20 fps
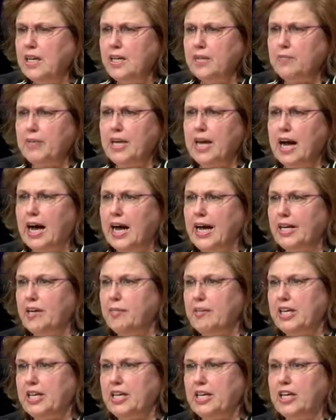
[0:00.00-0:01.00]
Behind
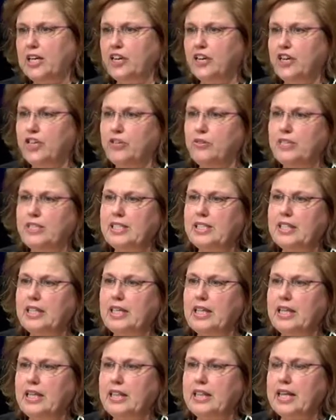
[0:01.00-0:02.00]
me here you
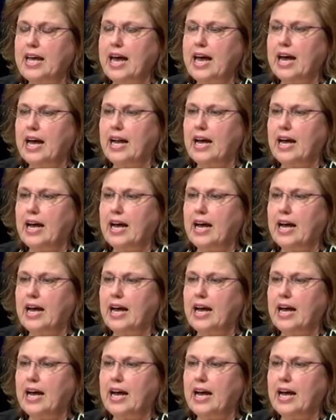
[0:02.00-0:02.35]
see that